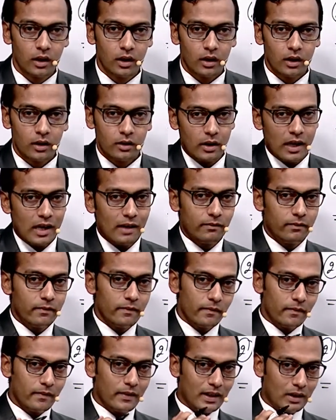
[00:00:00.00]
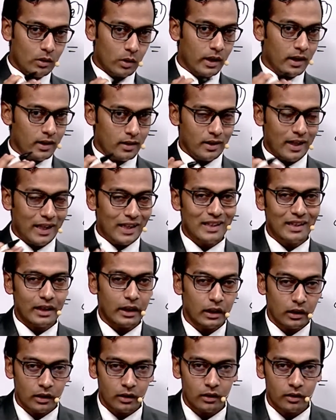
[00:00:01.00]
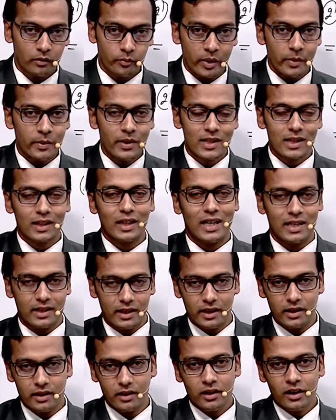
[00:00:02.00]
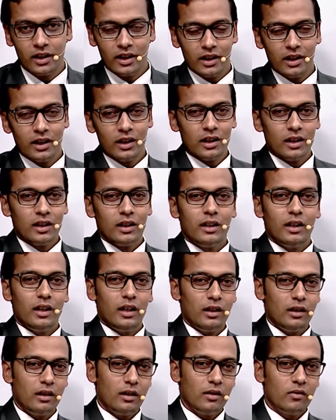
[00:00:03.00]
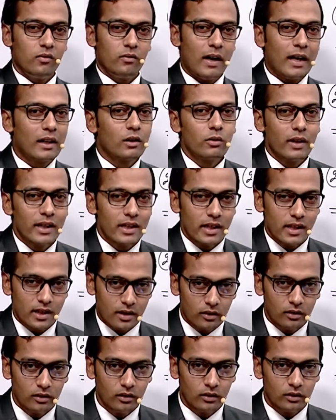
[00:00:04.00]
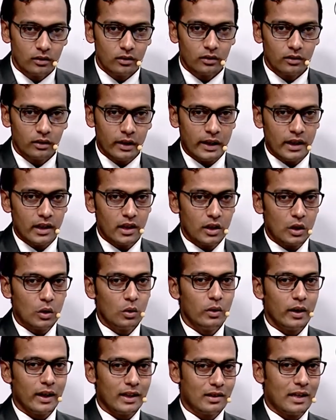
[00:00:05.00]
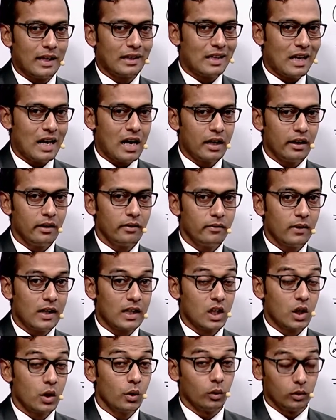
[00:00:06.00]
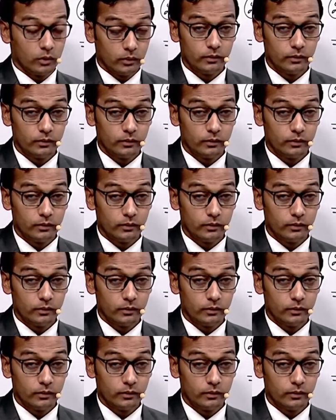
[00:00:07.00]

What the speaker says: So I have said in previous classes, in factorization there is no exact hard and fast rule.